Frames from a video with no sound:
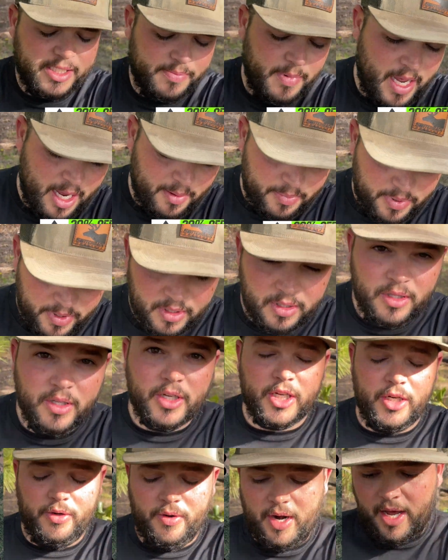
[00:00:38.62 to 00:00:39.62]
map,
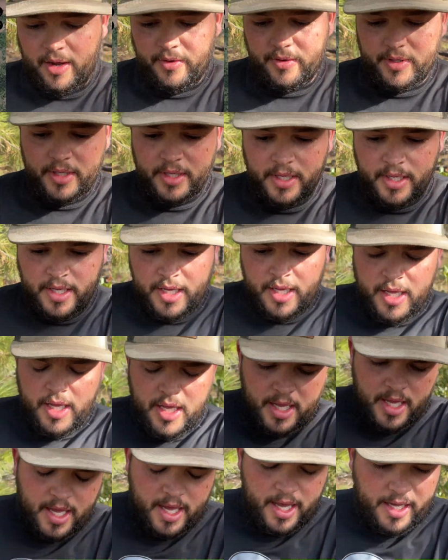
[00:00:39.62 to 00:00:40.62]
looking around
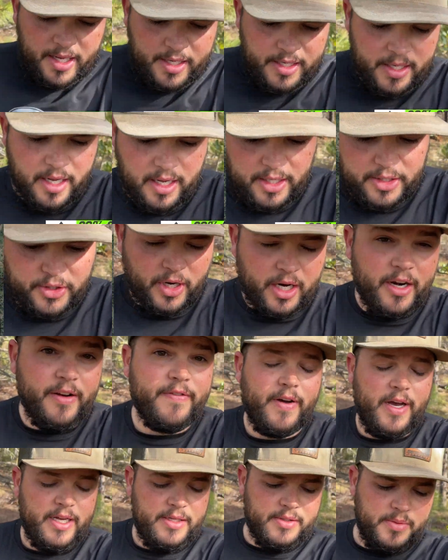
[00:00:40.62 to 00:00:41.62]
and trying to
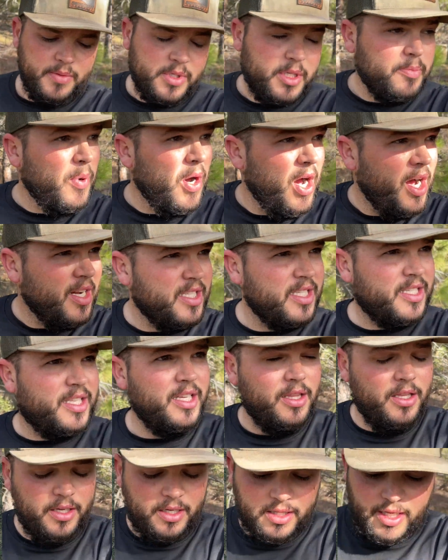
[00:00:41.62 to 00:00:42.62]
find some spots that
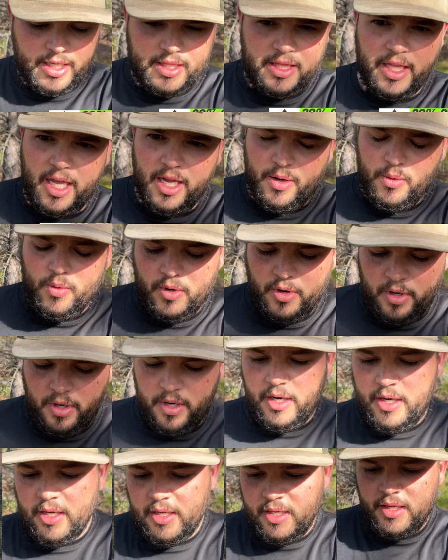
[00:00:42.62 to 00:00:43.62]
looked like they were
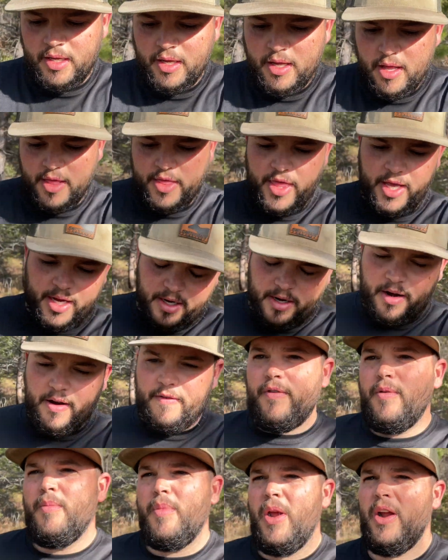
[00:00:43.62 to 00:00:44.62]
thick enough
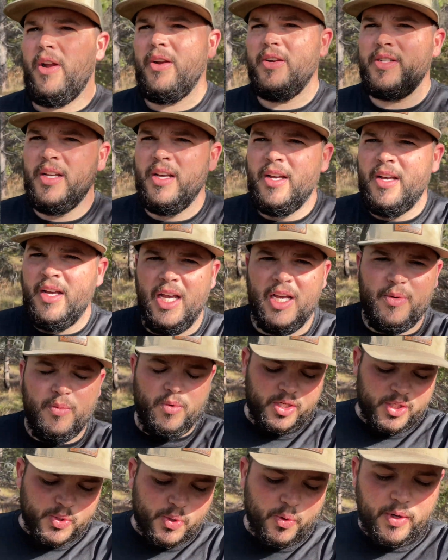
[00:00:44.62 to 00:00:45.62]
for bears and
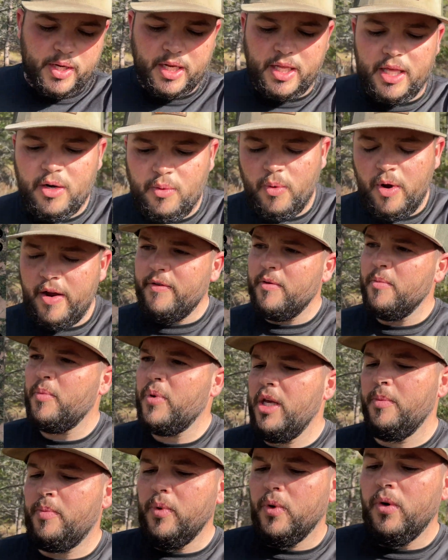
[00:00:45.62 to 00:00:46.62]
ones where we could get away from
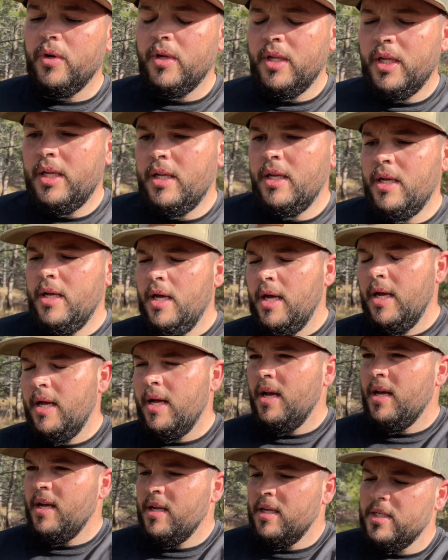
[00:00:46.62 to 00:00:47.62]
people.
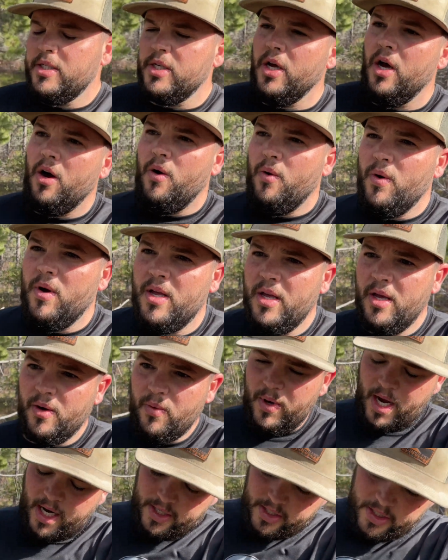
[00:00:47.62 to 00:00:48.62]
So
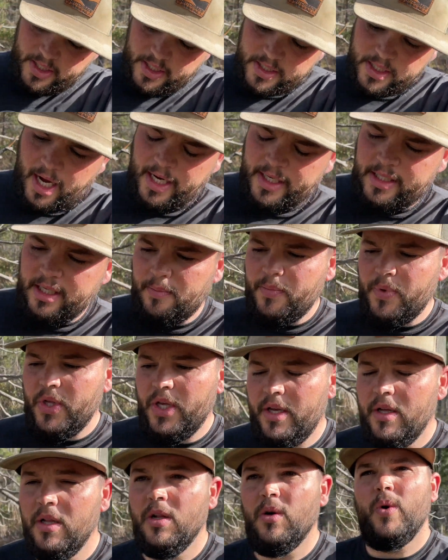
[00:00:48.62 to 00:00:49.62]
we actually just hiked up the
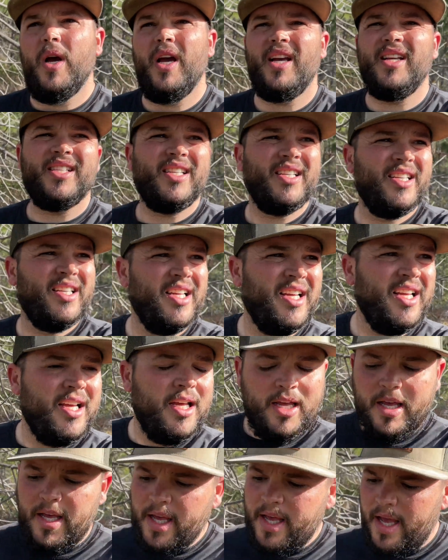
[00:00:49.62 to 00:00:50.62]
hill a ways
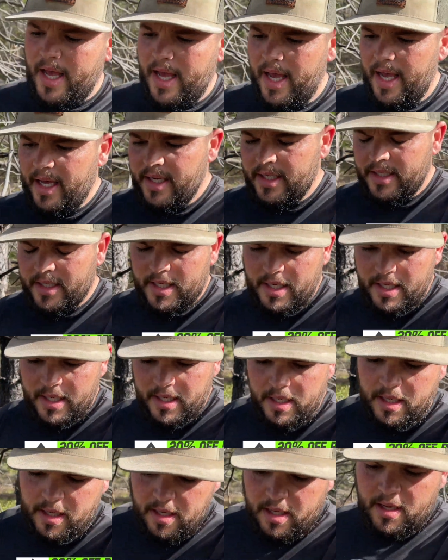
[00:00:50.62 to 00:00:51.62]
and
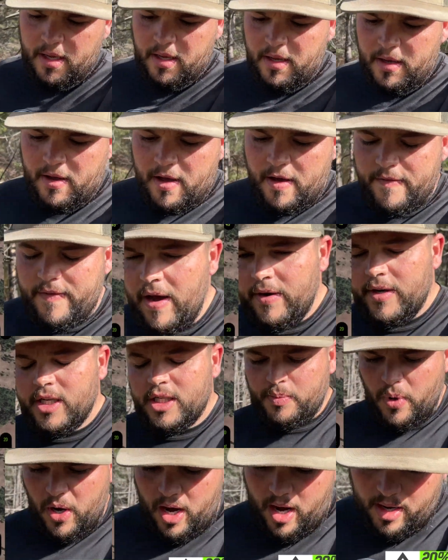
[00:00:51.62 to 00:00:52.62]
found a
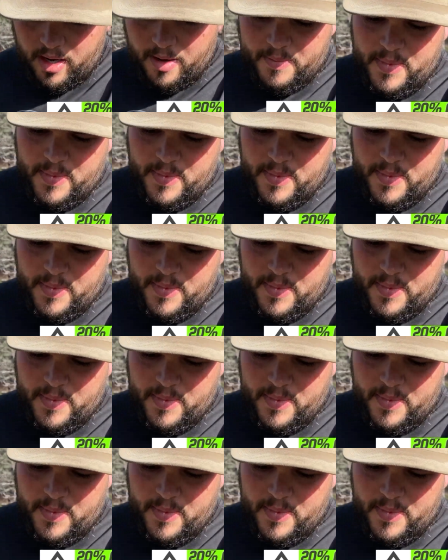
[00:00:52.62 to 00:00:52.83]
spot,